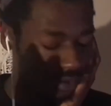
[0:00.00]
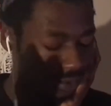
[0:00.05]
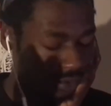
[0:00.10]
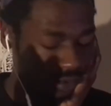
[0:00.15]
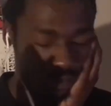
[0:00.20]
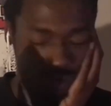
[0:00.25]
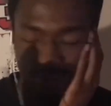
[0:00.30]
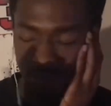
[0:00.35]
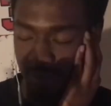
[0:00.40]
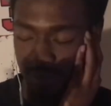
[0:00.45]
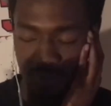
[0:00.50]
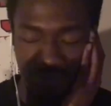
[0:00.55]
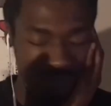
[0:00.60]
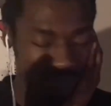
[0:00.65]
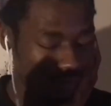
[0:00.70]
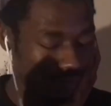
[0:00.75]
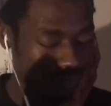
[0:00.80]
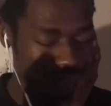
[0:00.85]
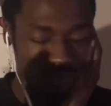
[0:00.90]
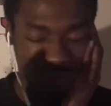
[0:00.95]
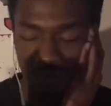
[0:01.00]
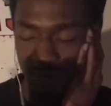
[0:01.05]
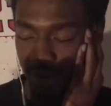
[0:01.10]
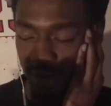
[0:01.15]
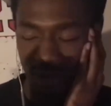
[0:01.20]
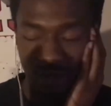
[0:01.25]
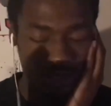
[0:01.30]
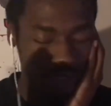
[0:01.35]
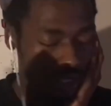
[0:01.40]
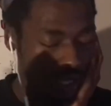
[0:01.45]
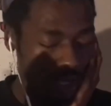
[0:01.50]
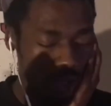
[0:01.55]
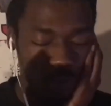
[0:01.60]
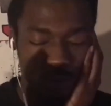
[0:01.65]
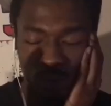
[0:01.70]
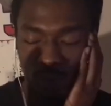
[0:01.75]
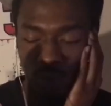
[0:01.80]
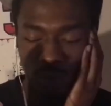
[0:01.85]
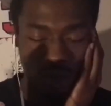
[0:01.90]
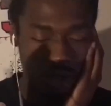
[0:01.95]
Tryna see what all the flex about.
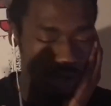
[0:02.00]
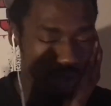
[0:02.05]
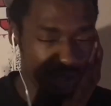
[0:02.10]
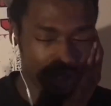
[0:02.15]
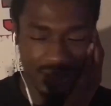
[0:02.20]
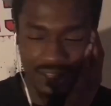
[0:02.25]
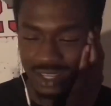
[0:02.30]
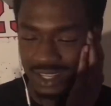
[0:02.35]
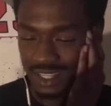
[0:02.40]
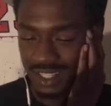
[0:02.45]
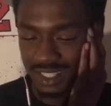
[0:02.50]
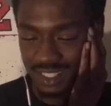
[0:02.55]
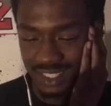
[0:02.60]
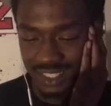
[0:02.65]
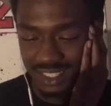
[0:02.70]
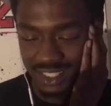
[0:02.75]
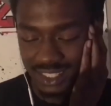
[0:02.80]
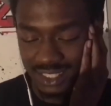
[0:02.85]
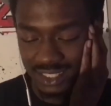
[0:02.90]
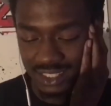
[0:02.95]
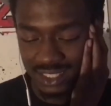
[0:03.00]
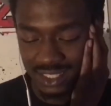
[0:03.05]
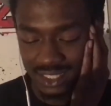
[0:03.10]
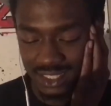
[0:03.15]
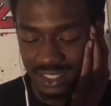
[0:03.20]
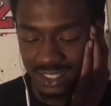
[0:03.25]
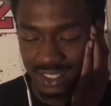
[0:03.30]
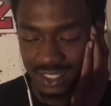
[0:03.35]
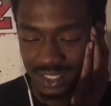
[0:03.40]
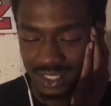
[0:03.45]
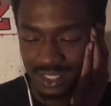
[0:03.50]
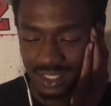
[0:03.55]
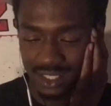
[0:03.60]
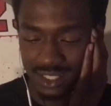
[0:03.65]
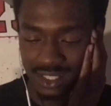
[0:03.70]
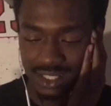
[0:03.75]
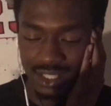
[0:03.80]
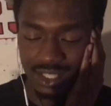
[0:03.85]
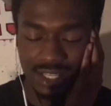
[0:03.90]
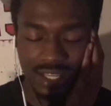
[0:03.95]
Don't hit my Tryna see what all
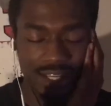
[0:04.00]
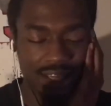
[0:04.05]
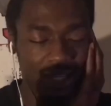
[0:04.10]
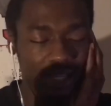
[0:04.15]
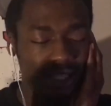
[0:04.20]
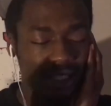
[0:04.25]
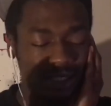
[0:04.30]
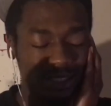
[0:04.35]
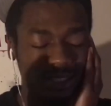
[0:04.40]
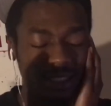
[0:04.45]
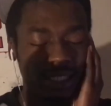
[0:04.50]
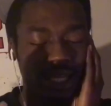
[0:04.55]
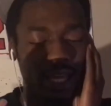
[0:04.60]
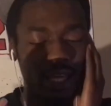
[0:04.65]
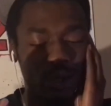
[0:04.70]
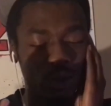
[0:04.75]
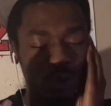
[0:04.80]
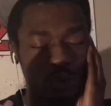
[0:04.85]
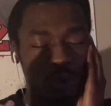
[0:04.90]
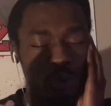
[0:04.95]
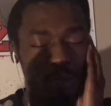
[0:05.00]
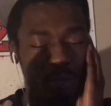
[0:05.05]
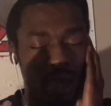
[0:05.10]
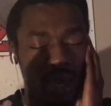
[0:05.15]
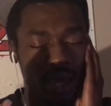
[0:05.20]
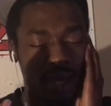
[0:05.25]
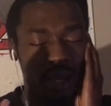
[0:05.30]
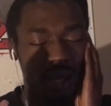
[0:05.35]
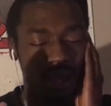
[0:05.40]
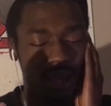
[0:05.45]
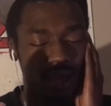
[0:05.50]
the flex about. Don't hit my phone.